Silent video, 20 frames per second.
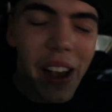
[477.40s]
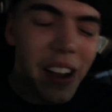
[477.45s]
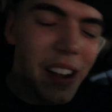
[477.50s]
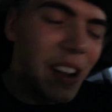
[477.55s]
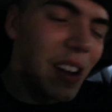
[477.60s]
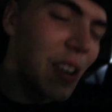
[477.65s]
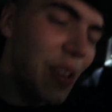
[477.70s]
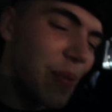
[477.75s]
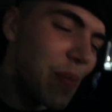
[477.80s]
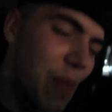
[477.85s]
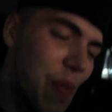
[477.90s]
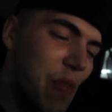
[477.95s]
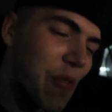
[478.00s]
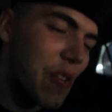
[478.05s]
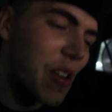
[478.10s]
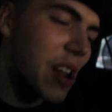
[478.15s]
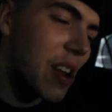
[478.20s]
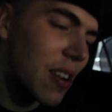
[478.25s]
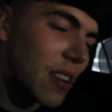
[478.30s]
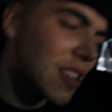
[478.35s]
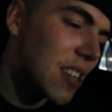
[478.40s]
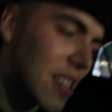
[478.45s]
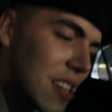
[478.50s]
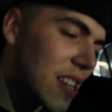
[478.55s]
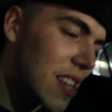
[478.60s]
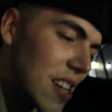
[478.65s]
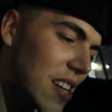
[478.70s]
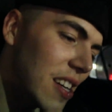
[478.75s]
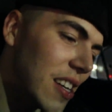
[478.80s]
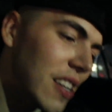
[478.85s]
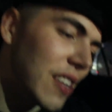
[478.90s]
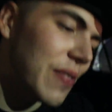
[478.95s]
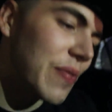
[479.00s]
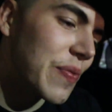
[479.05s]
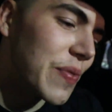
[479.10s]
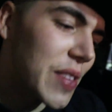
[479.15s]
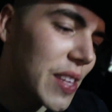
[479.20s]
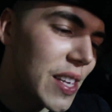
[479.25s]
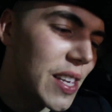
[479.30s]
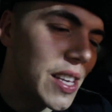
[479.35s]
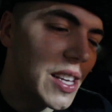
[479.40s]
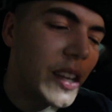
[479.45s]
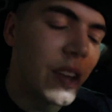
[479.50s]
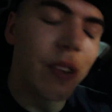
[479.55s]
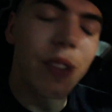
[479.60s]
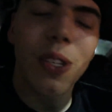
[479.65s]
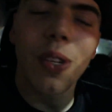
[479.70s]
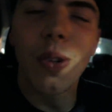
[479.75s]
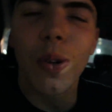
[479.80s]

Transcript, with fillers: um, very. Uh, it was a